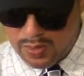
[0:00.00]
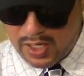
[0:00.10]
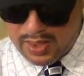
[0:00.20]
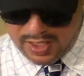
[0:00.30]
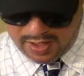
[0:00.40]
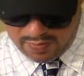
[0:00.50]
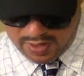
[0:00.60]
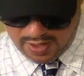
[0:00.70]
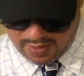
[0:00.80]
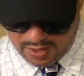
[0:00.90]
what I think I'm
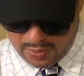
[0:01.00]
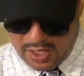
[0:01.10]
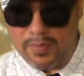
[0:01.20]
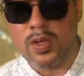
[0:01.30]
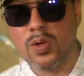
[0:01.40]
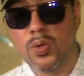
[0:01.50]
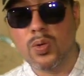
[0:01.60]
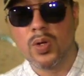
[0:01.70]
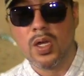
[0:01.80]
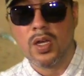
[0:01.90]
gonna have to
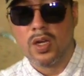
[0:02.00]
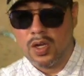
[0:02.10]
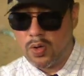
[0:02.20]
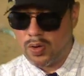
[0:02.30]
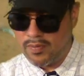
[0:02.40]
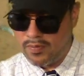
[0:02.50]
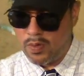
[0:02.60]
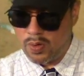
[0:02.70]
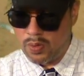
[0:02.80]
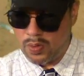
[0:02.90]
do going
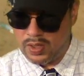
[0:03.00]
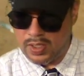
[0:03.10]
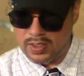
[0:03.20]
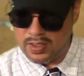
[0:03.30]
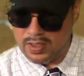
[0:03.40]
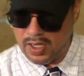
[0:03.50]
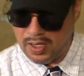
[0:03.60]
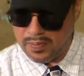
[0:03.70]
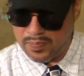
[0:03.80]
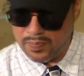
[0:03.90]
forward with these
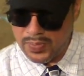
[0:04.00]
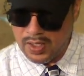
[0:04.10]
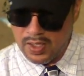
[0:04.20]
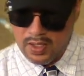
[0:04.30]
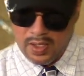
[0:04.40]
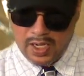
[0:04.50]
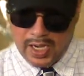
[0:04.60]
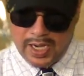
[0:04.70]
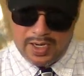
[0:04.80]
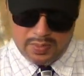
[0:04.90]

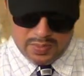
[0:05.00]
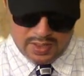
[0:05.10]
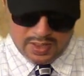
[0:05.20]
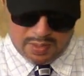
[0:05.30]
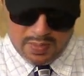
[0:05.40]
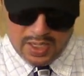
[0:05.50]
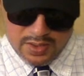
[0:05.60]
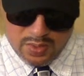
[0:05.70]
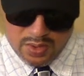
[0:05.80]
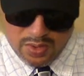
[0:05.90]
items that I'm
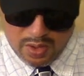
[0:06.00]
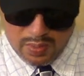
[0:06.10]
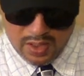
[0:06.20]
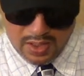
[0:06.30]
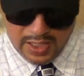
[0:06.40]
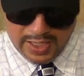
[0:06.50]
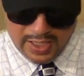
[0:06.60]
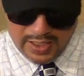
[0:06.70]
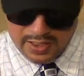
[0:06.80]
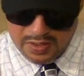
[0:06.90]
not so sure I'm gonna
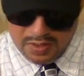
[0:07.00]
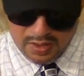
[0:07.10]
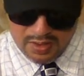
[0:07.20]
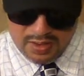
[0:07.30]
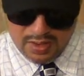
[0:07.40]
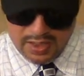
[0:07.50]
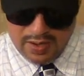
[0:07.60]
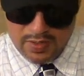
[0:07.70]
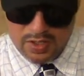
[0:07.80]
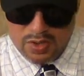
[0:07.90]
like. Is let's
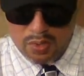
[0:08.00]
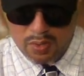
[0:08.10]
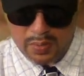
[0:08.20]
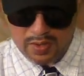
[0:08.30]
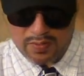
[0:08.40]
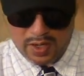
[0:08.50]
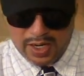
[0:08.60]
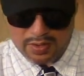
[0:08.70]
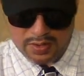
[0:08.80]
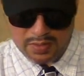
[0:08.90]
have an assortment of
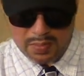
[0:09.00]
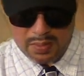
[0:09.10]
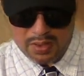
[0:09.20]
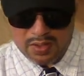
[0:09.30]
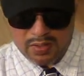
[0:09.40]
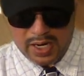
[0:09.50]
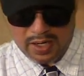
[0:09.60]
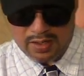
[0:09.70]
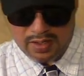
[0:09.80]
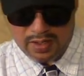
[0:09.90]
crackers, and maybe the
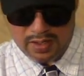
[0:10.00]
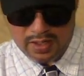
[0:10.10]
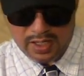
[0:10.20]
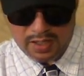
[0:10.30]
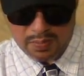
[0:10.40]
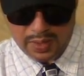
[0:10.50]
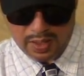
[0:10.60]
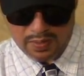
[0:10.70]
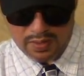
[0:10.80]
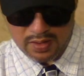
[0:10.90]
cracker can help
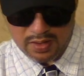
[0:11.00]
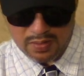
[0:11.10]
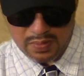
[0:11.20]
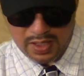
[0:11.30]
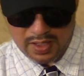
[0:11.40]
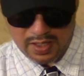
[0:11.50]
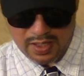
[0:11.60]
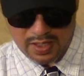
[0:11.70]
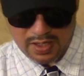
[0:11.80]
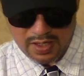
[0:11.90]
out. Oh man,
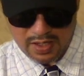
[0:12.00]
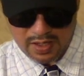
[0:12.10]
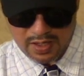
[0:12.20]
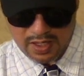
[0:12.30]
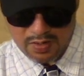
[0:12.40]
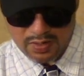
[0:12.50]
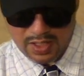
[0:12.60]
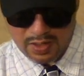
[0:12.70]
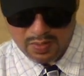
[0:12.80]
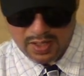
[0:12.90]
I don't
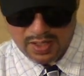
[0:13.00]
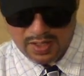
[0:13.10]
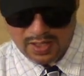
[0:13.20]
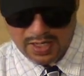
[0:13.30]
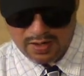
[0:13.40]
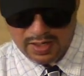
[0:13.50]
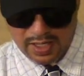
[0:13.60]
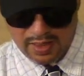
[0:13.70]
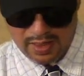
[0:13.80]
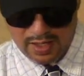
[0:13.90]
think I wanted a layer
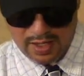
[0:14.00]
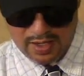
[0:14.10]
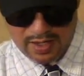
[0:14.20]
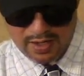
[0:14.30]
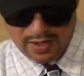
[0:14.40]
that thick.